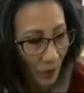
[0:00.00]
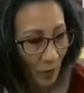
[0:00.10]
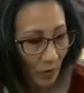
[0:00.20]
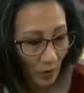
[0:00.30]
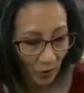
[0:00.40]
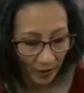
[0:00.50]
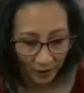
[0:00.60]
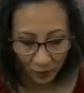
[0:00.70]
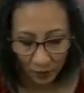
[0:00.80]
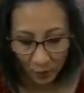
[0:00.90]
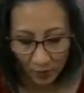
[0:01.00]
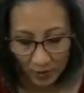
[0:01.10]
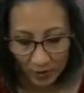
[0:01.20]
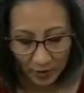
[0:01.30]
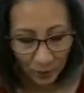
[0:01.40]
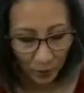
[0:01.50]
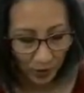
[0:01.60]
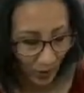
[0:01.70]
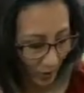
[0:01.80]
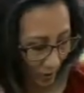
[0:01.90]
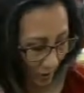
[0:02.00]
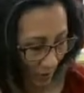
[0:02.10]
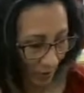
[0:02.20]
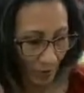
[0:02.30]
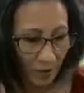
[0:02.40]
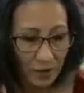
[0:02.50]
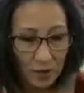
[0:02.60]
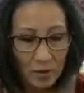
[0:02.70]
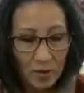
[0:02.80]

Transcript: we'll do that one more time with the annealing.